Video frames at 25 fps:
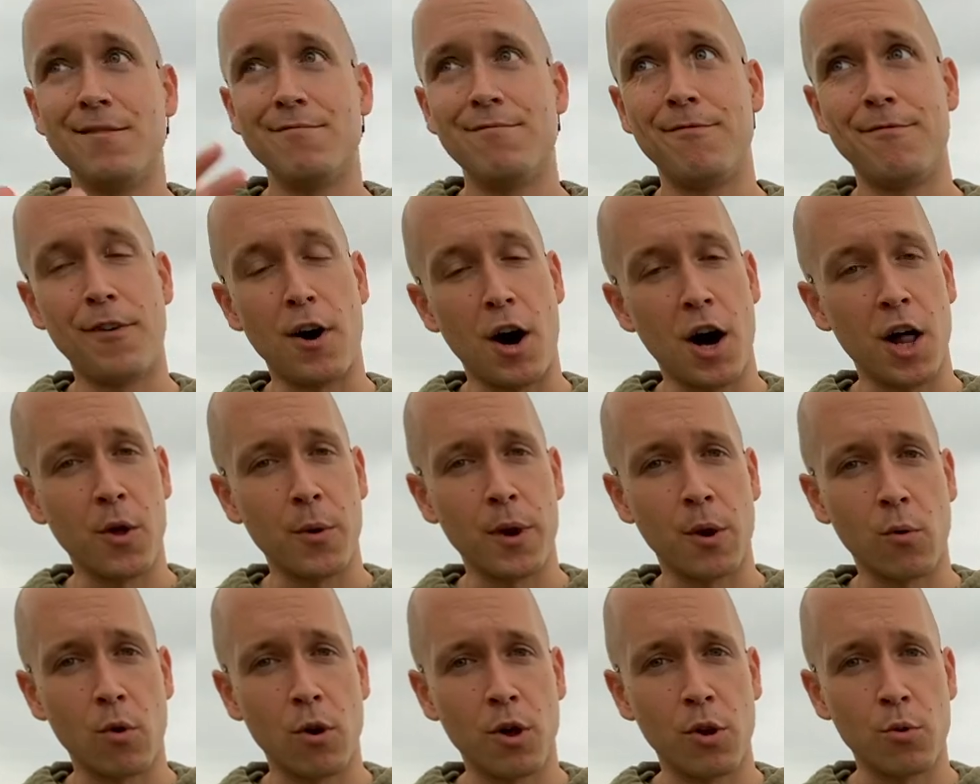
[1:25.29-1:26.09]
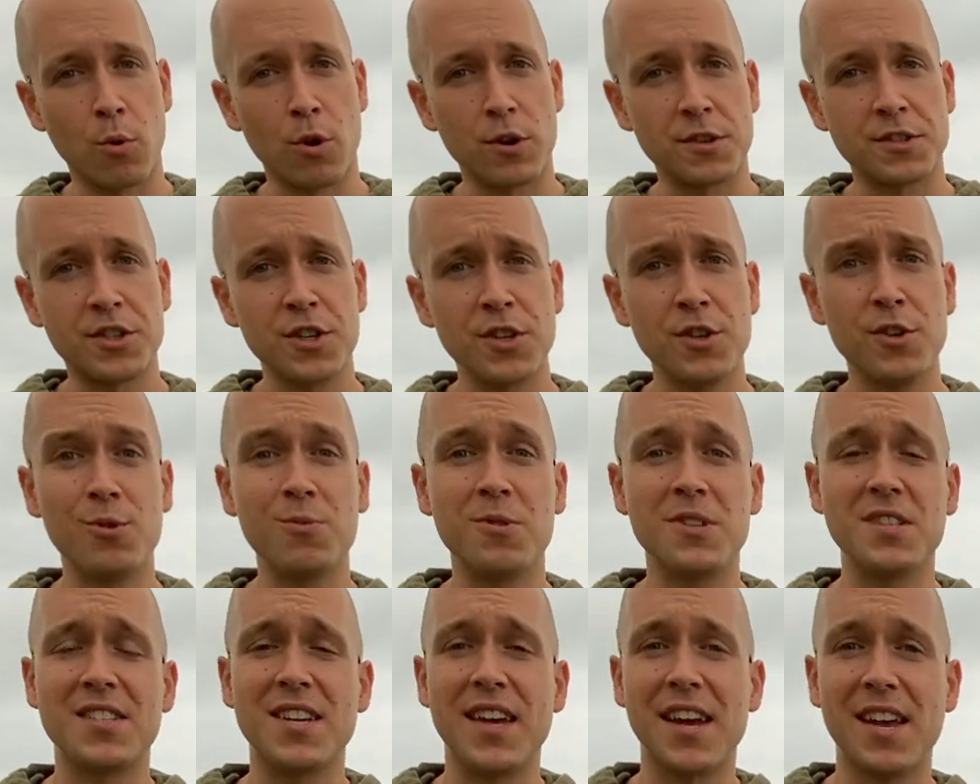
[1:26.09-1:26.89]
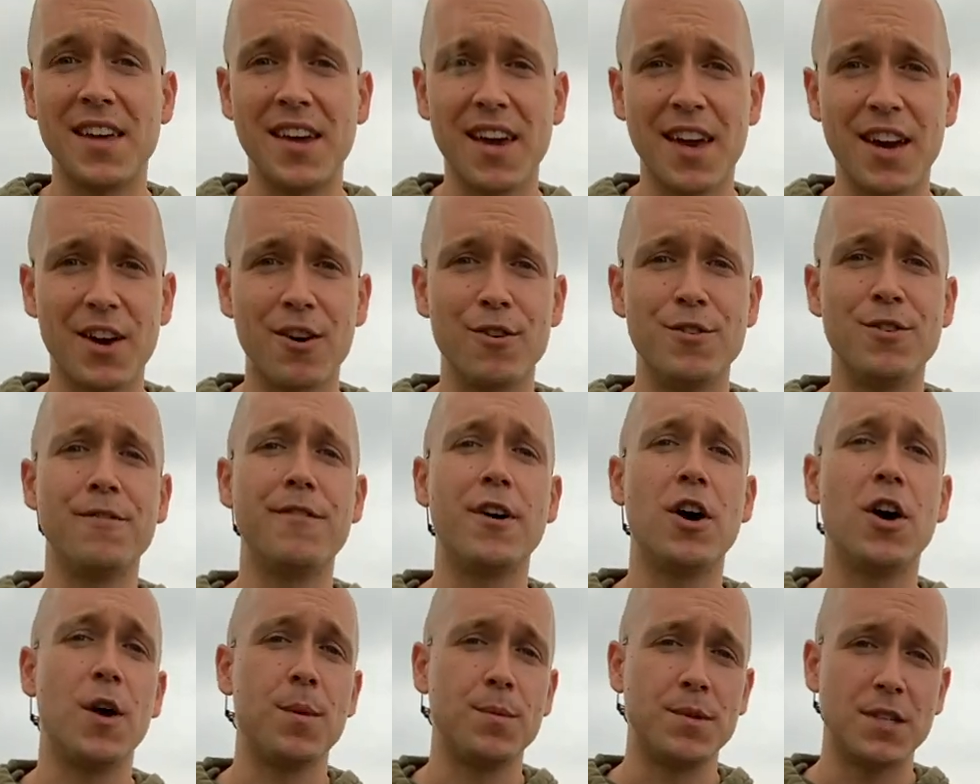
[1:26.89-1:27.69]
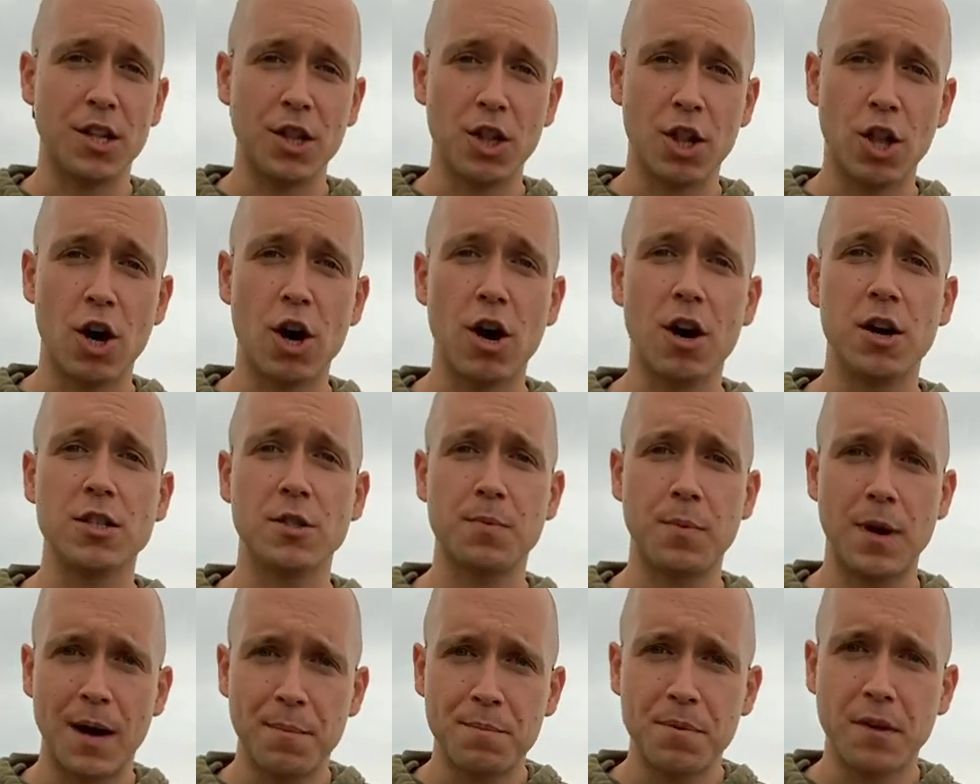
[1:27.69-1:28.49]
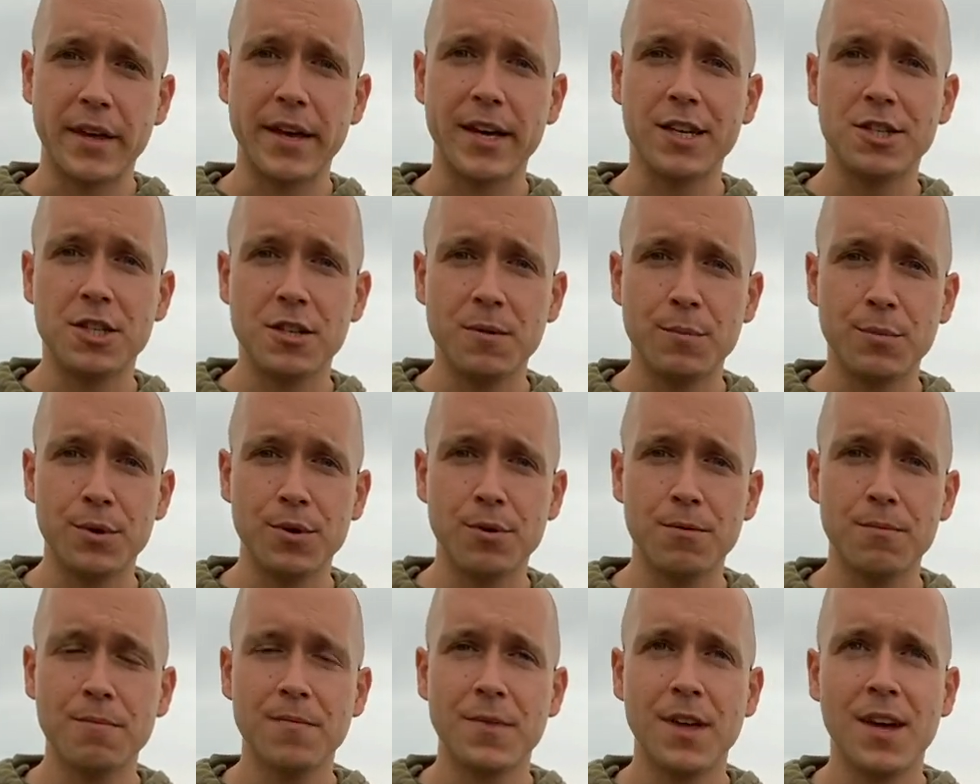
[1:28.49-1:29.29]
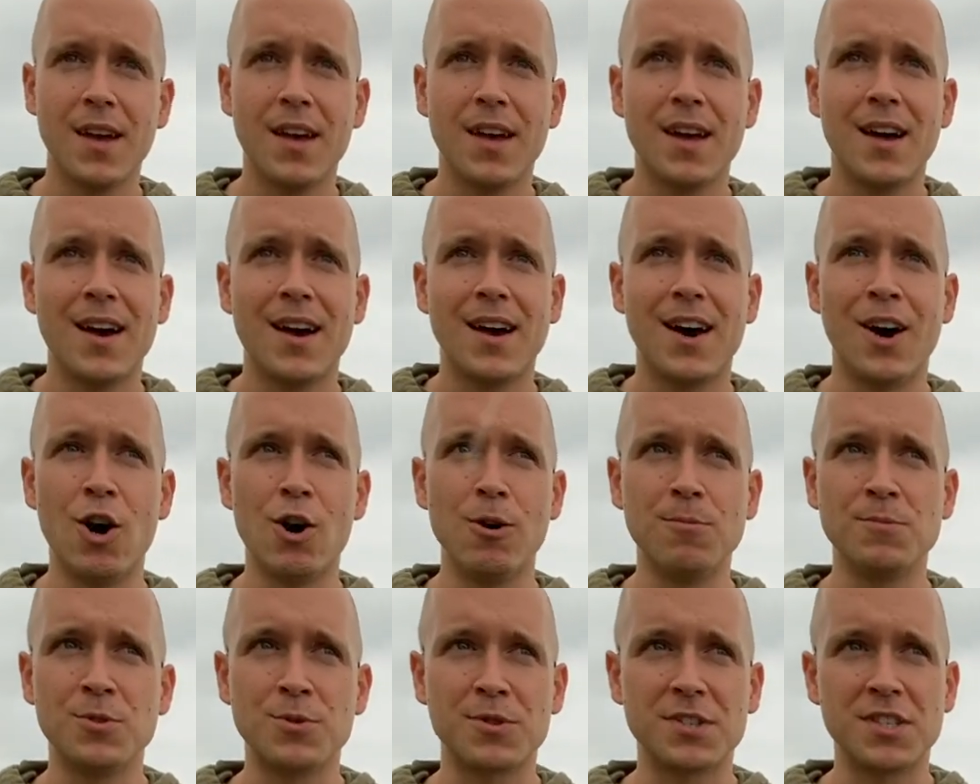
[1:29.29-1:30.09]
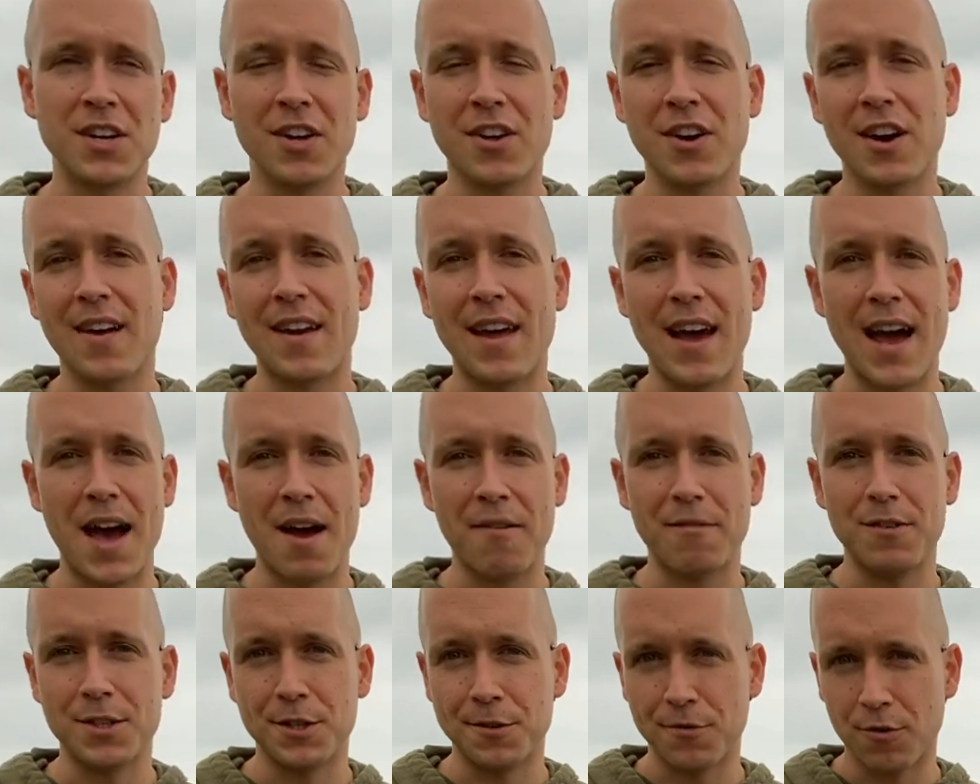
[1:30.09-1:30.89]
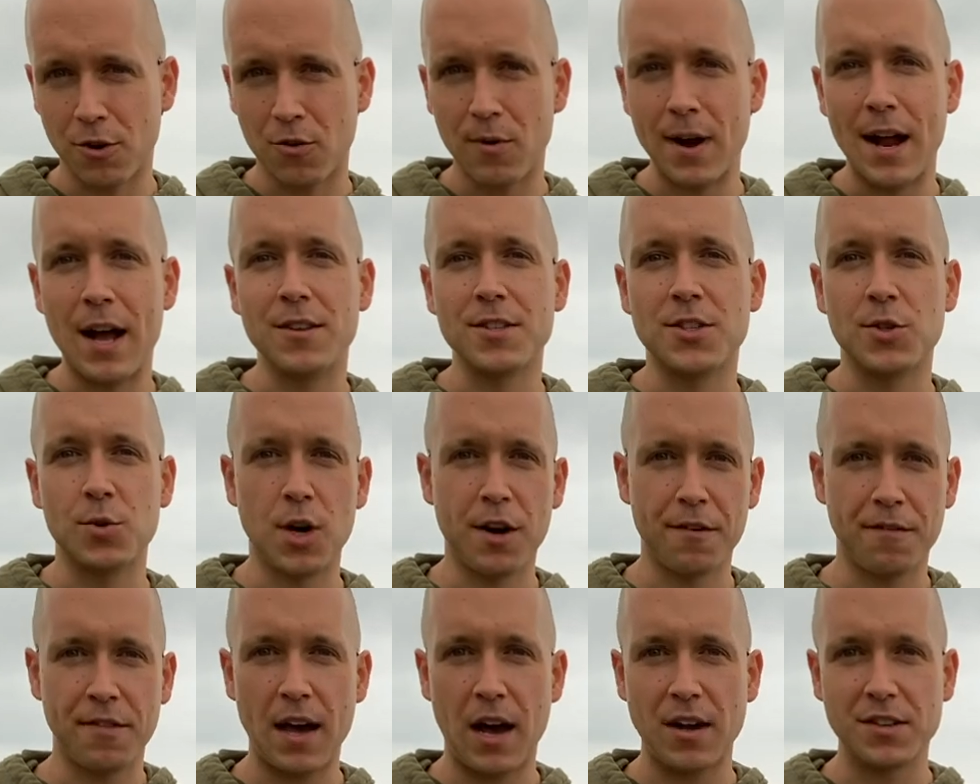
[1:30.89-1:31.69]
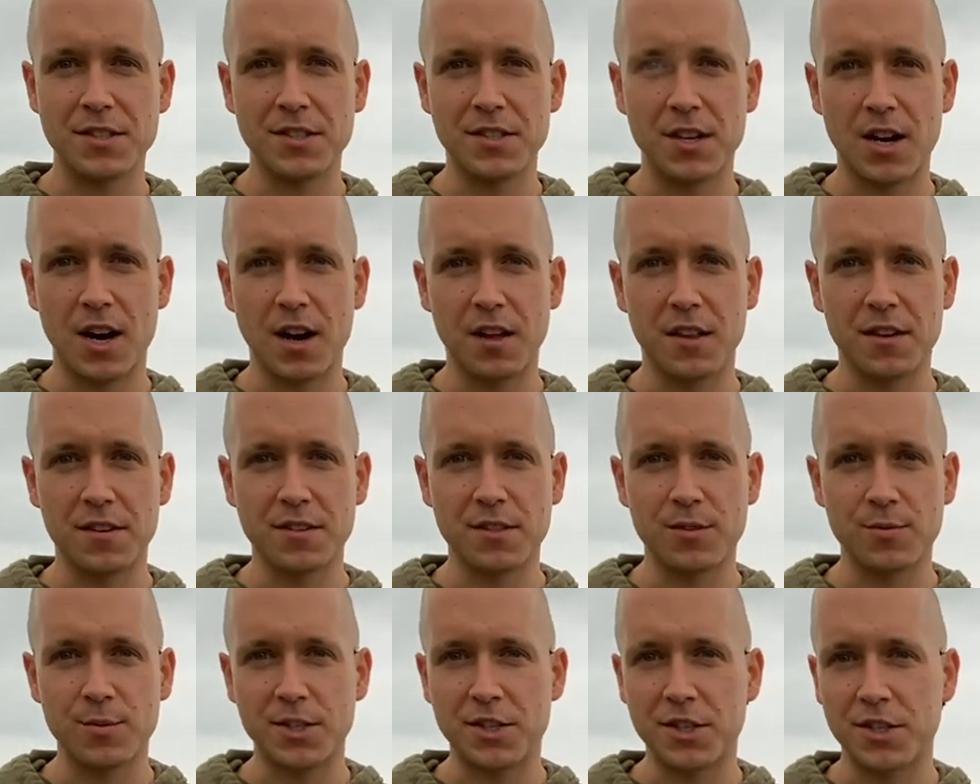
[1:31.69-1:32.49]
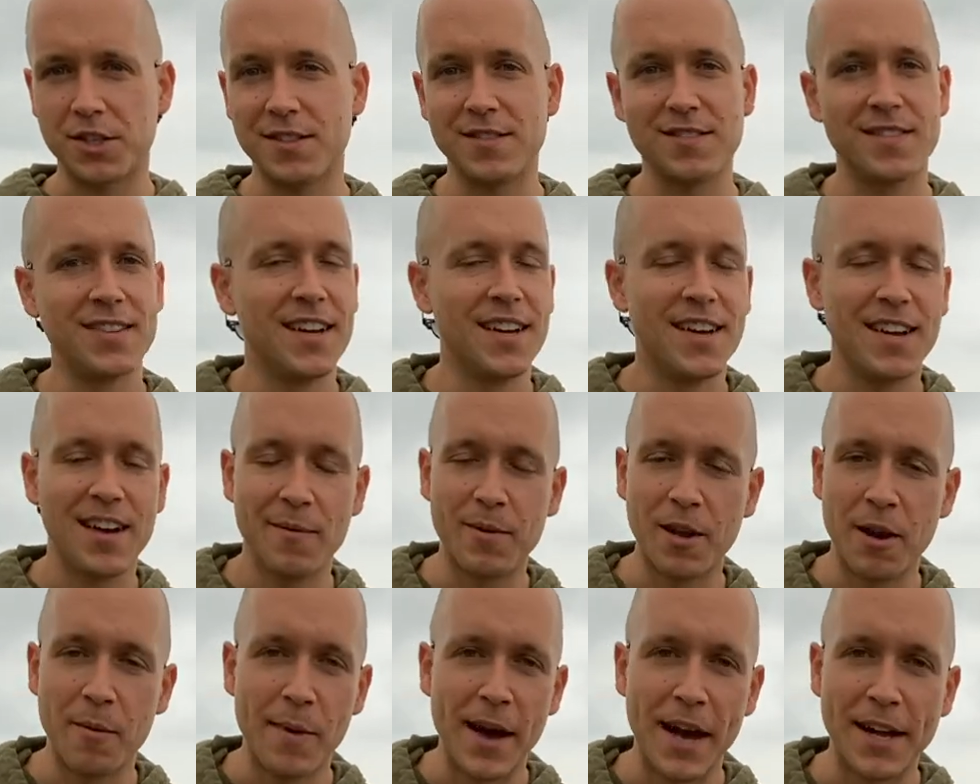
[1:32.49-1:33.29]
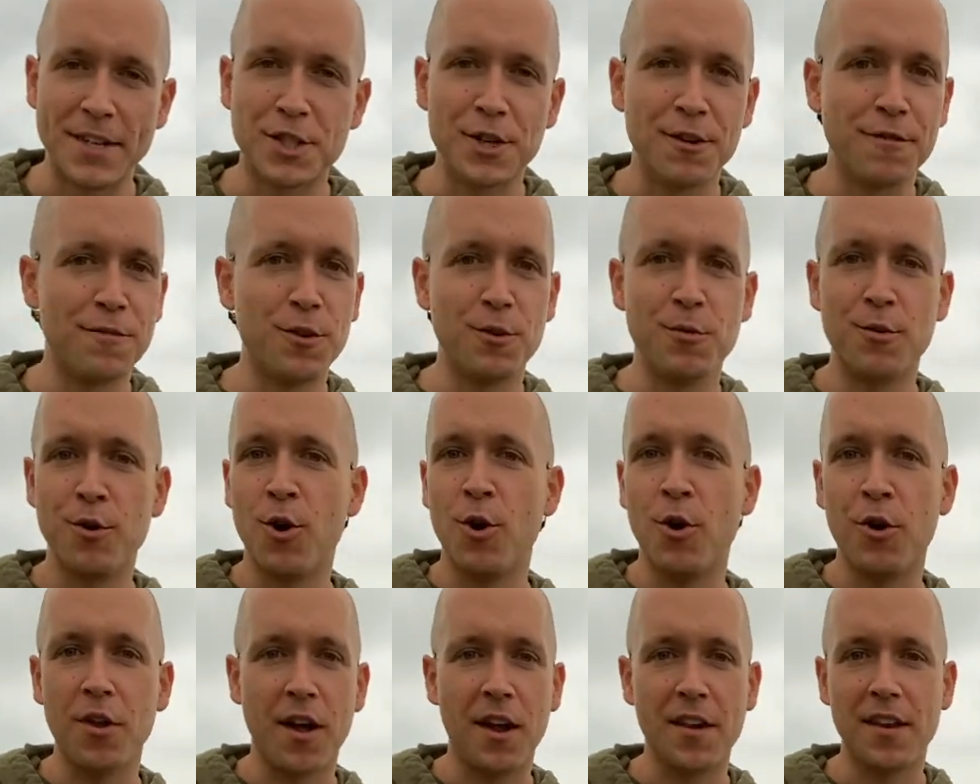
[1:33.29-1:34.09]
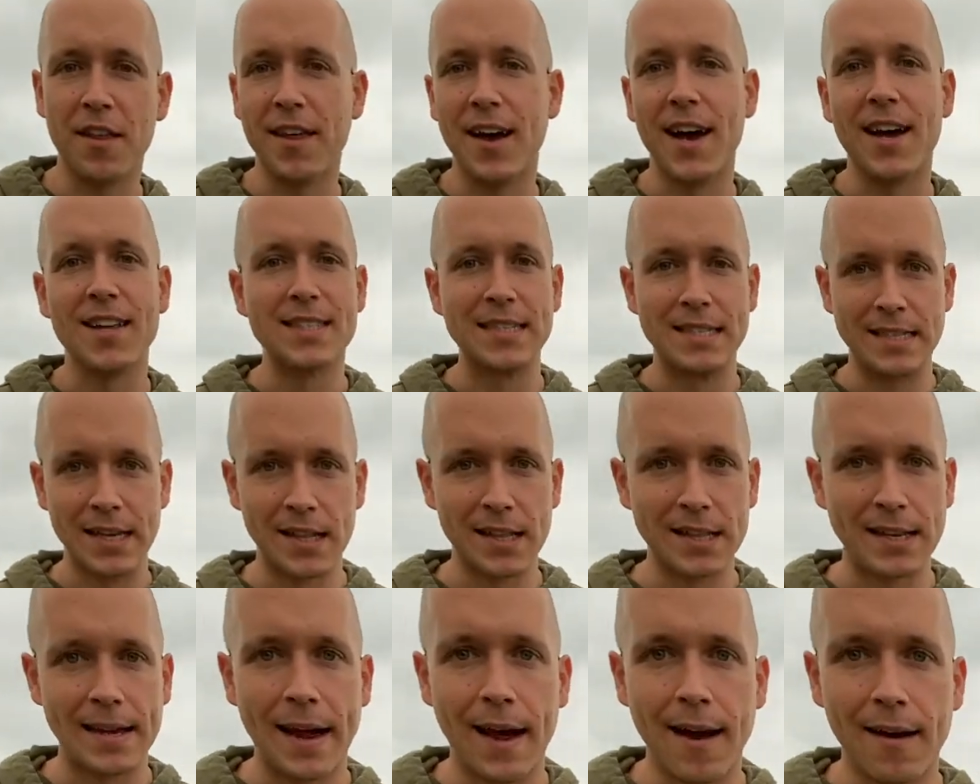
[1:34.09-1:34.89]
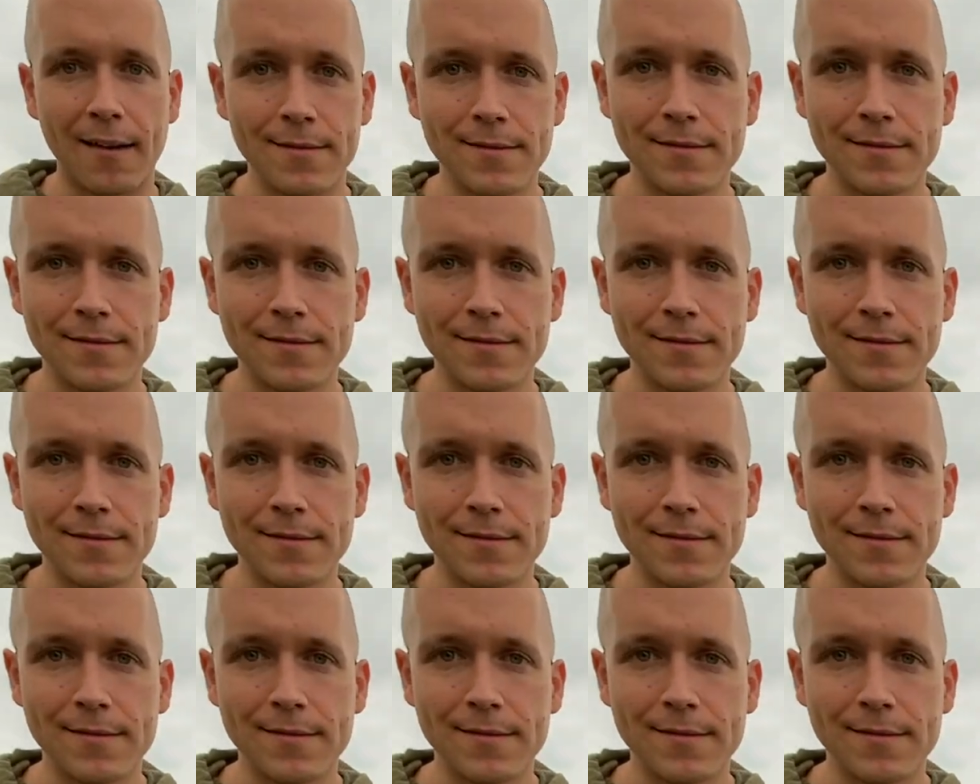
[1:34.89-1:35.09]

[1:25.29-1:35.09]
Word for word: Following World War II, when San Diego developed a large population boom, homes were selling on average for around $12,000, which, I mean, imagine if you would hold on to that and sell it now.